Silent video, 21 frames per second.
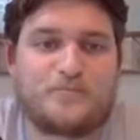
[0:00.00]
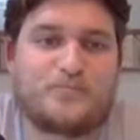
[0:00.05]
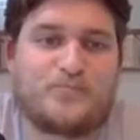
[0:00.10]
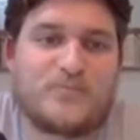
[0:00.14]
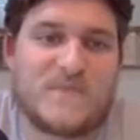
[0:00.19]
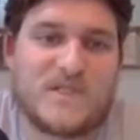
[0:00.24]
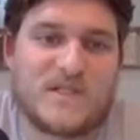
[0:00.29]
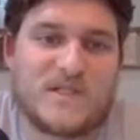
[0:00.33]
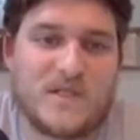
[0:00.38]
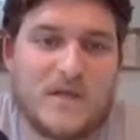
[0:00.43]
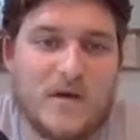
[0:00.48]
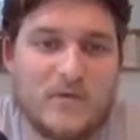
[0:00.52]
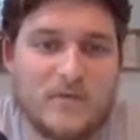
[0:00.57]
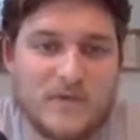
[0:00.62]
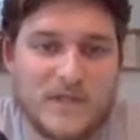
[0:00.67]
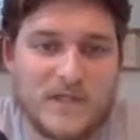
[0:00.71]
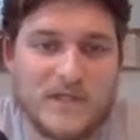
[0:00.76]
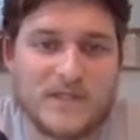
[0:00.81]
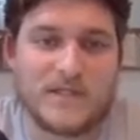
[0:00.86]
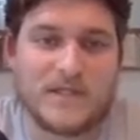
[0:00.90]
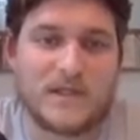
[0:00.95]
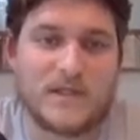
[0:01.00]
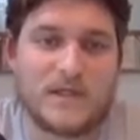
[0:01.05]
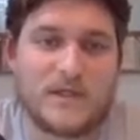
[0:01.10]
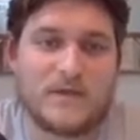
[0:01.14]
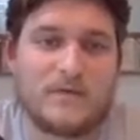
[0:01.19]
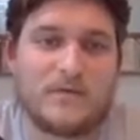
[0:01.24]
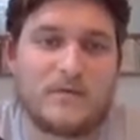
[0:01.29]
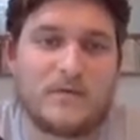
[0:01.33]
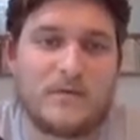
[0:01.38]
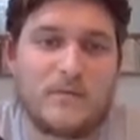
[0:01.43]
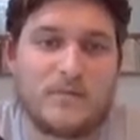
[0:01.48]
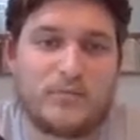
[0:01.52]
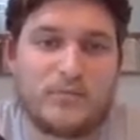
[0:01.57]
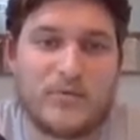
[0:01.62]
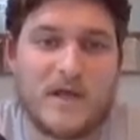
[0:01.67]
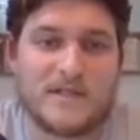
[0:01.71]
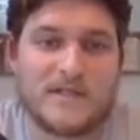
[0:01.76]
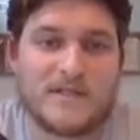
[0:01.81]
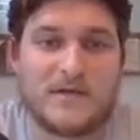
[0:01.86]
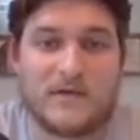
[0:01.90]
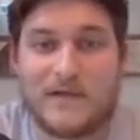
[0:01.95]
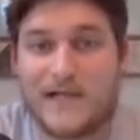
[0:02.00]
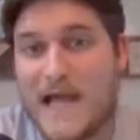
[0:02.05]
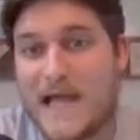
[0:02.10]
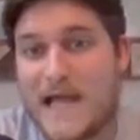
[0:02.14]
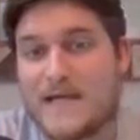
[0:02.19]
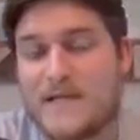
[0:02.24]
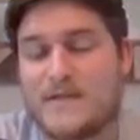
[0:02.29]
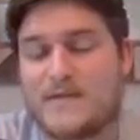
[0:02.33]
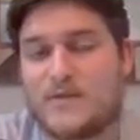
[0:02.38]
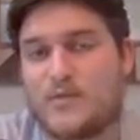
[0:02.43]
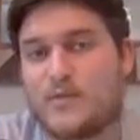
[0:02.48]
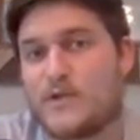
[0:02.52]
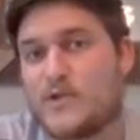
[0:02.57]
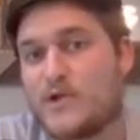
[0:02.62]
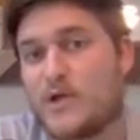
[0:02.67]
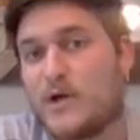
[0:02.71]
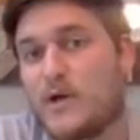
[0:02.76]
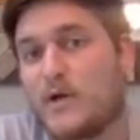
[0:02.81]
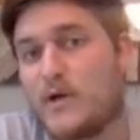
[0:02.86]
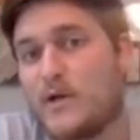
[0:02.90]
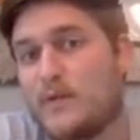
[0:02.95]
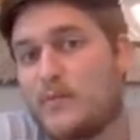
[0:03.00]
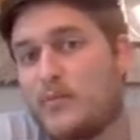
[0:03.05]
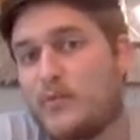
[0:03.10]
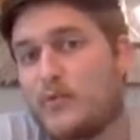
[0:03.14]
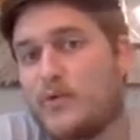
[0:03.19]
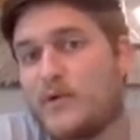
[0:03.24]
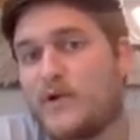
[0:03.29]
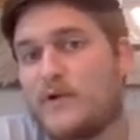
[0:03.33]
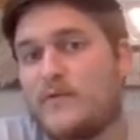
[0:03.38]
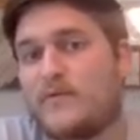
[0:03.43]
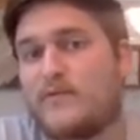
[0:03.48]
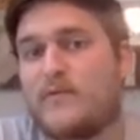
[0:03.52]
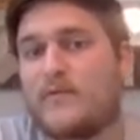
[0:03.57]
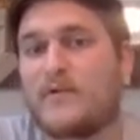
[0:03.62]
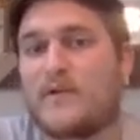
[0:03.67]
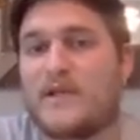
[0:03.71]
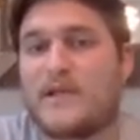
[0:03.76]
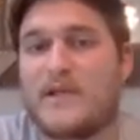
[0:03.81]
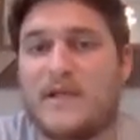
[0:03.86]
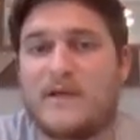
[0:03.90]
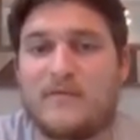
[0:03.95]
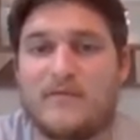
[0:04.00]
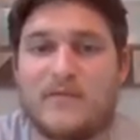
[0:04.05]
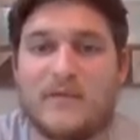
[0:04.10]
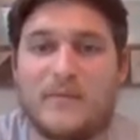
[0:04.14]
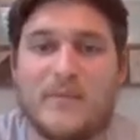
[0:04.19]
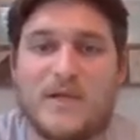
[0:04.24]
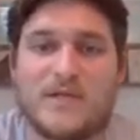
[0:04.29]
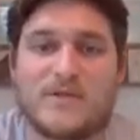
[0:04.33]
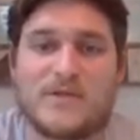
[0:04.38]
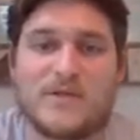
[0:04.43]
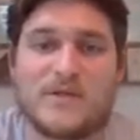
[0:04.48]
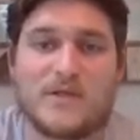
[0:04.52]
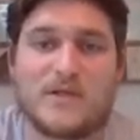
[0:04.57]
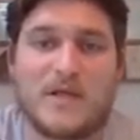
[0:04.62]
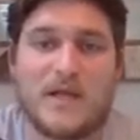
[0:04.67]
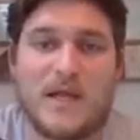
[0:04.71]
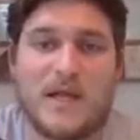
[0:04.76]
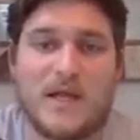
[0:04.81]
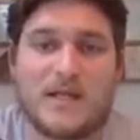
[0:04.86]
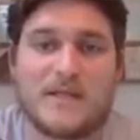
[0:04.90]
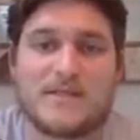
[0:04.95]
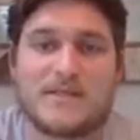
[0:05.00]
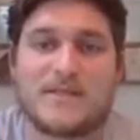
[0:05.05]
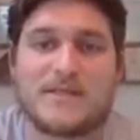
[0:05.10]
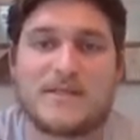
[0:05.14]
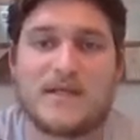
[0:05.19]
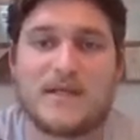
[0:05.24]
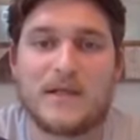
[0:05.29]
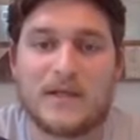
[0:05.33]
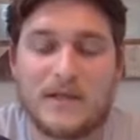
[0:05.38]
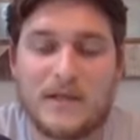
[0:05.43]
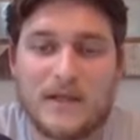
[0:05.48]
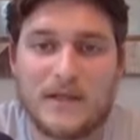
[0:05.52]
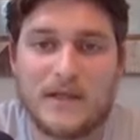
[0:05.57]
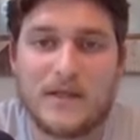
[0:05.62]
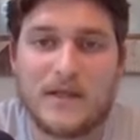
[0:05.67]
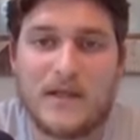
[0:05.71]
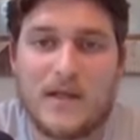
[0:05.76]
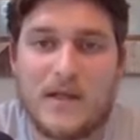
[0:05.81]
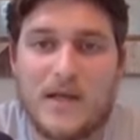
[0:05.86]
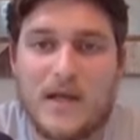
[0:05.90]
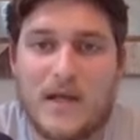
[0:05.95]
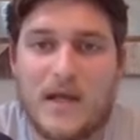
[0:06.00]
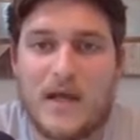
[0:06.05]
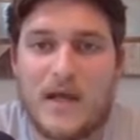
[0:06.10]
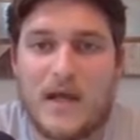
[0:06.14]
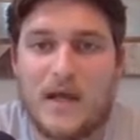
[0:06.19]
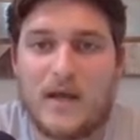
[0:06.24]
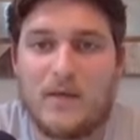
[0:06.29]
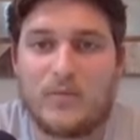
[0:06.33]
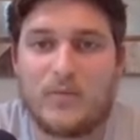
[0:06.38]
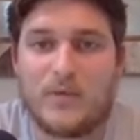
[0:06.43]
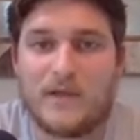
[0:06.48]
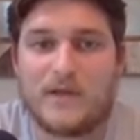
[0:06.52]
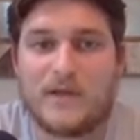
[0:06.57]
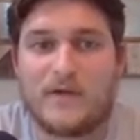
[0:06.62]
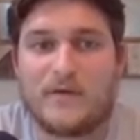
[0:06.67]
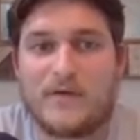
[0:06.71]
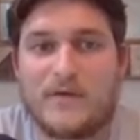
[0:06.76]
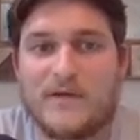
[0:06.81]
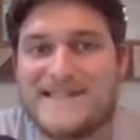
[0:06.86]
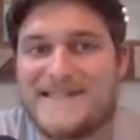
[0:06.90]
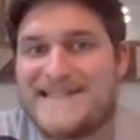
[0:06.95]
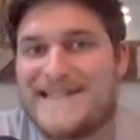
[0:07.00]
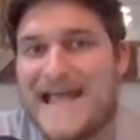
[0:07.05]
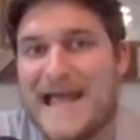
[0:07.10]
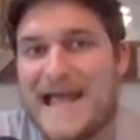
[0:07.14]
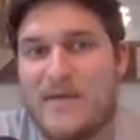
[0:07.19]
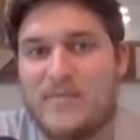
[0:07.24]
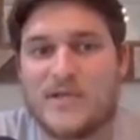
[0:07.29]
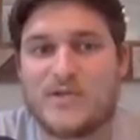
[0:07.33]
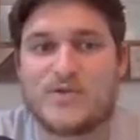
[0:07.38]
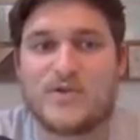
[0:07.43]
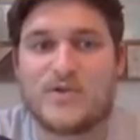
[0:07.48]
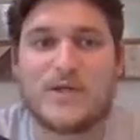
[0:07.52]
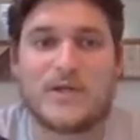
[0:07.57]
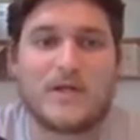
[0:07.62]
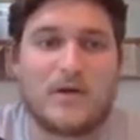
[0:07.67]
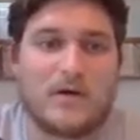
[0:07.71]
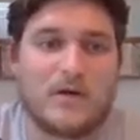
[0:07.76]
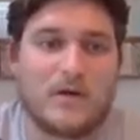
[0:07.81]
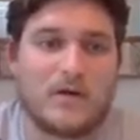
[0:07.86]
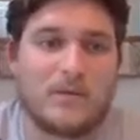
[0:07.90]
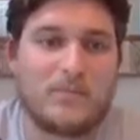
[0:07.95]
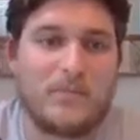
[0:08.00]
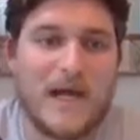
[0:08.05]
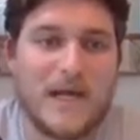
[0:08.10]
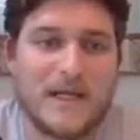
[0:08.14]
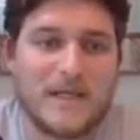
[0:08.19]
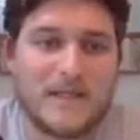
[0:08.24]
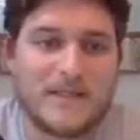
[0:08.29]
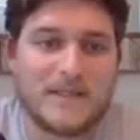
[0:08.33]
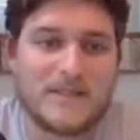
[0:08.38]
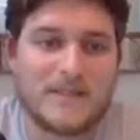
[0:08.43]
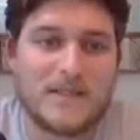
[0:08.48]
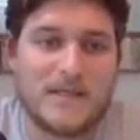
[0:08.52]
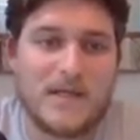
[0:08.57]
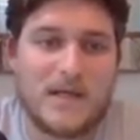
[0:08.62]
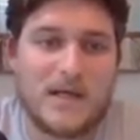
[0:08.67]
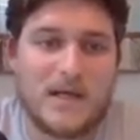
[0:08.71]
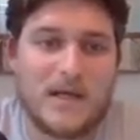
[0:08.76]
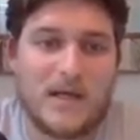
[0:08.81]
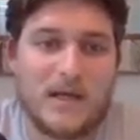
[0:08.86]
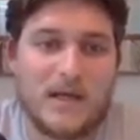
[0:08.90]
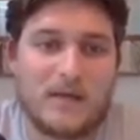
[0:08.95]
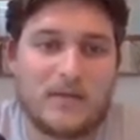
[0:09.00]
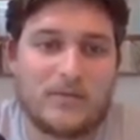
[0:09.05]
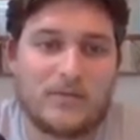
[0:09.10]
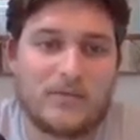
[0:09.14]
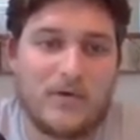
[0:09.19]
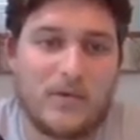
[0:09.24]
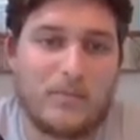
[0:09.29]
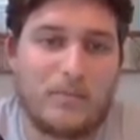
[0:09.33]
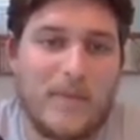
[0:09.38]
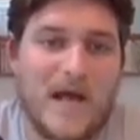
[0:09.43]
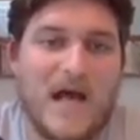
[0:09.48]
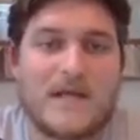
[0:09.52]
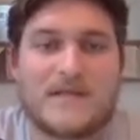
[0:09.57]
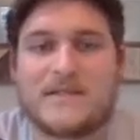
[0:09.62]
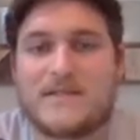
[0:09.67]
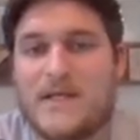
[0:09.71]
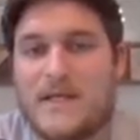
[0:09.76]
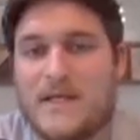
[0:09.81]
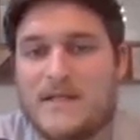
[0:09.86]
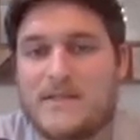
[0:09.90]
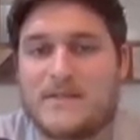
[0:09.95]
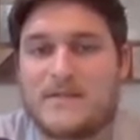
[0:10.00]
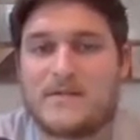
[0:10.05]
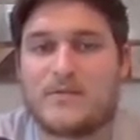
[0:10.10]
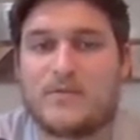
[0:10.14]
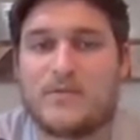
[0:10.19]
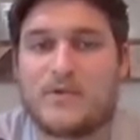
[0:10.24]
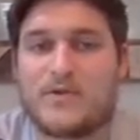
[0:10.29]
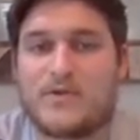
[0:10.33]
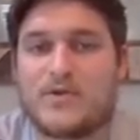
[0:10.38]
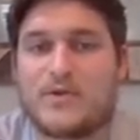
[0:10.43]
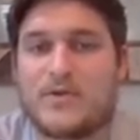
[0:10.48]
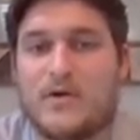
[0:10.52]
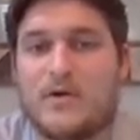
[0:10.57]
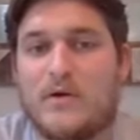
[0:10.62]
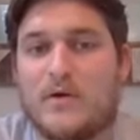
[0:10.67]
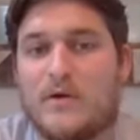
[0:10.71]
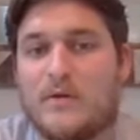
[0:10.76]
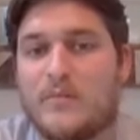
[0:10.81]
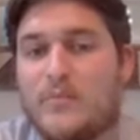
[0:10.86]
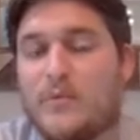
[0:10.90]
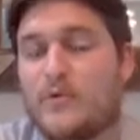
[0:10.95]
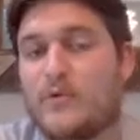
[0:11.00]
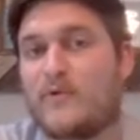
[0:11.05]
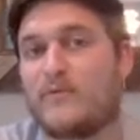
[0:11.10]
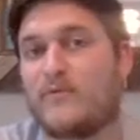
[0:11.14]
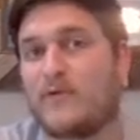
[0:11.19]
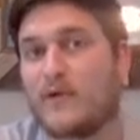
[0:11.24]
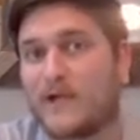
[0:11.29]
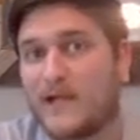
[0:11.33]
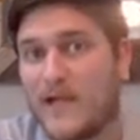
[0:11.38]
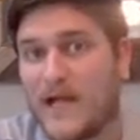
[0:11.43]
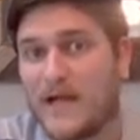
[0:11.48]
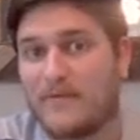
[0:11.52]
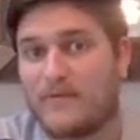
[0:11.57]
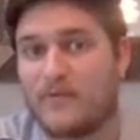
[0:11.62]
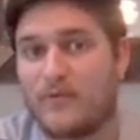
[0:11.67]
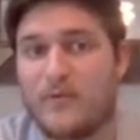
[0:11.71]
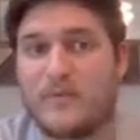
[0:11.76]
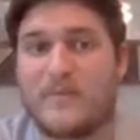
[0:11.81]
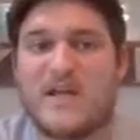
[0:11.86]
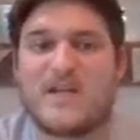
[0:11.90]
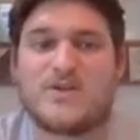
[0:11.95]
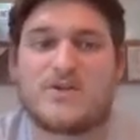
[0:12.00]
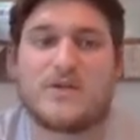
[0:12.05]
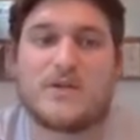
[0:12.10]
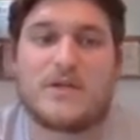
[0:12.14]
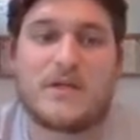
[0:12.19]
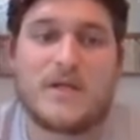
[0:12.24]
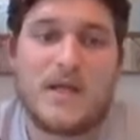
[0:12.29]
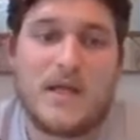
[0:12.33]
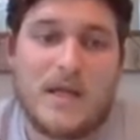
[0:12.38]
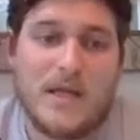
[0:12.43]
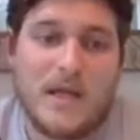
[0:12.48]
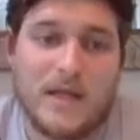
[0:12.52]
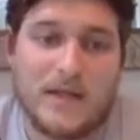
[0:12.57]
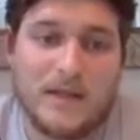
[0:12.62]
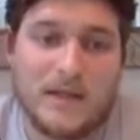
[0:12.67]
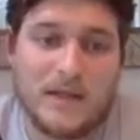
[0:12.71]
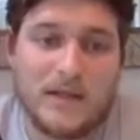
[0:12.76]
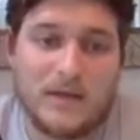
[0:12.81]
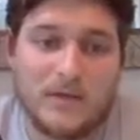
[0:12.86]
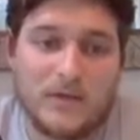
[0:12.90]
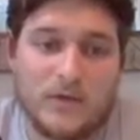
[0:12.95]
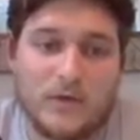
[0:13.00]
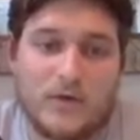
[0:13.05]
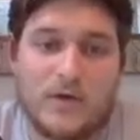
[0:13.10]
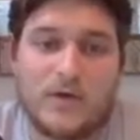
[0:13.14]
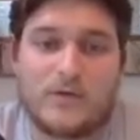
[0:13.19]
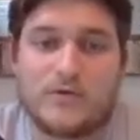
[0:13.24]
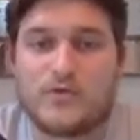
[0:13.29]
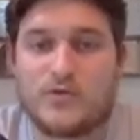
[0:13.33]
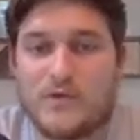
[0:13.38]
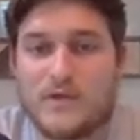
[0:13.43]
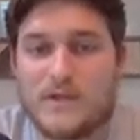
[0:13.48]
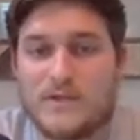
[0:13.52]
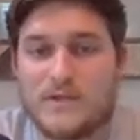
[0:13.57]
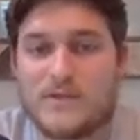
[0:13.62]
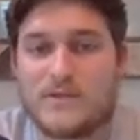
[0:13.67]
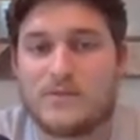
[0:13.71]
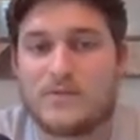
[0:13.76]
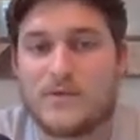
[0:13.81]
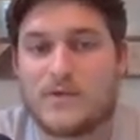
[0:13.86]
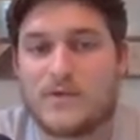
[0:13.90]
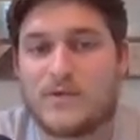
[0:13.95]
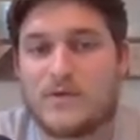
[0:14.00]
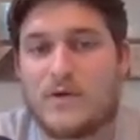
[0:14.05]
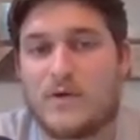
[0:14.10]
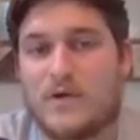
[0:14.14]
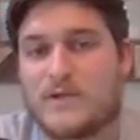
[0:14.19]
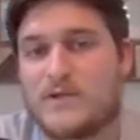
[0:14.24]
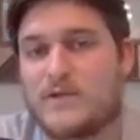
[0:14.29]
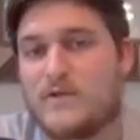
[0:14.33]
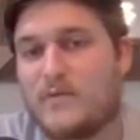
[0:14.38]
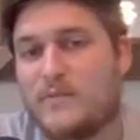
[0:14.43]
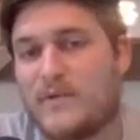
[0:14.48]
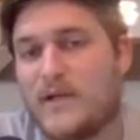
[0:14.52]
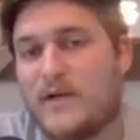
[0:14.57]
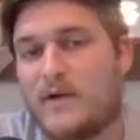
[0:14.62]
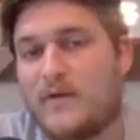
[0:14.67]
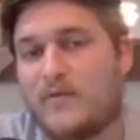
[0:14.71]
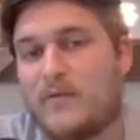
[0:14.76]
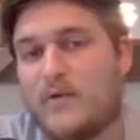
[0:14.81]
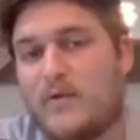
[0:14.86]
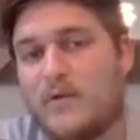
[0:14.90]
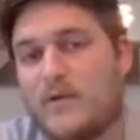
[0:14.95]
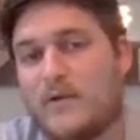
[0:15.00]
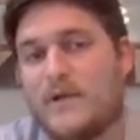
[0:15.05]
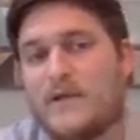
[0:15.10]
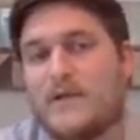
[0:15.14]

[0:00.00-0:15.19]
So these include prostaglandins, which are important for the inflammation and signaling when there is damage in our bodies, thromboxanes, which are important for clot formation, and then leukotrienes, which also play a role in